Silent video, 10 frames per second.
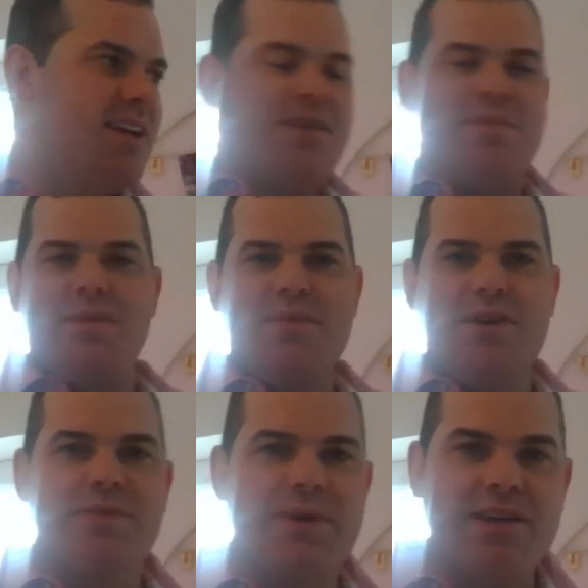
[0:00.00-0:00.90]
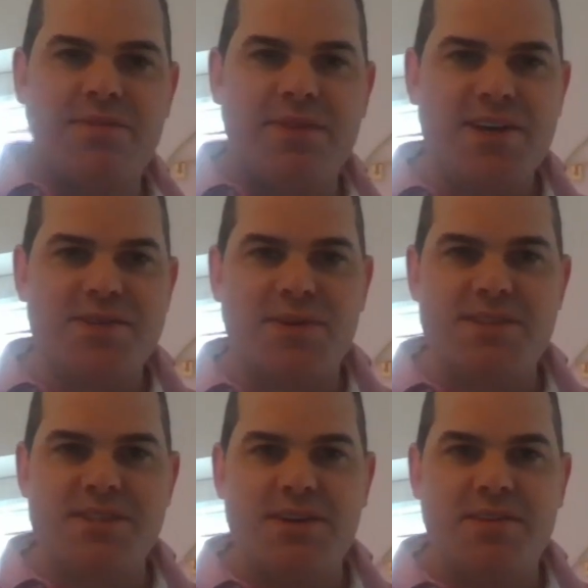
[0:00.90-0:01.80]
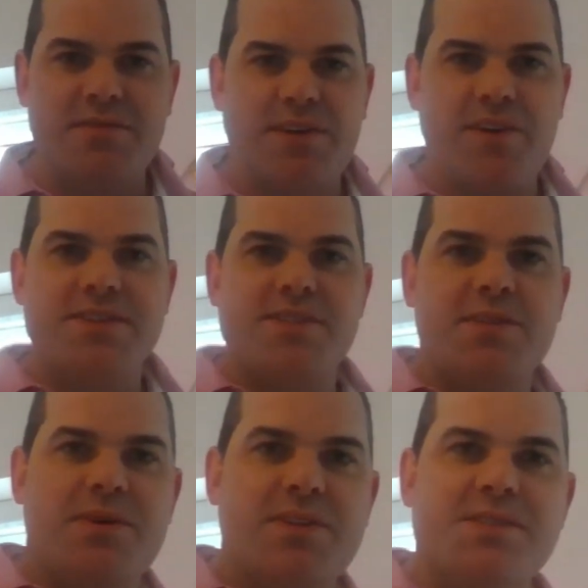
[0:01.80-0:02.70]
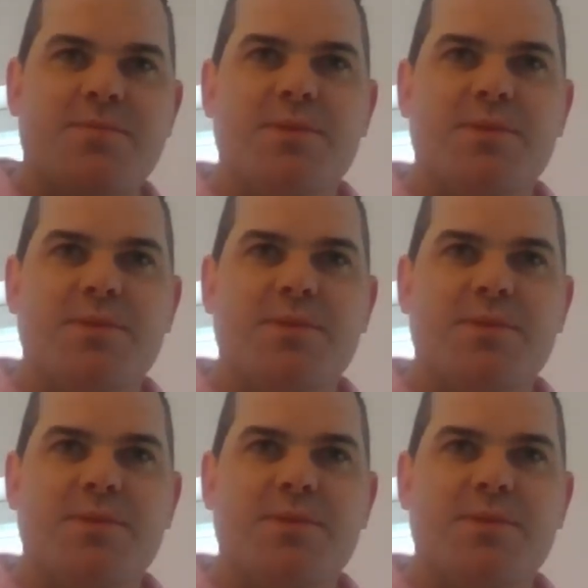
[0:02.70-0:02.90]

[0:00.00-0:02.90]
maybe move away from those ones and focus on the ones.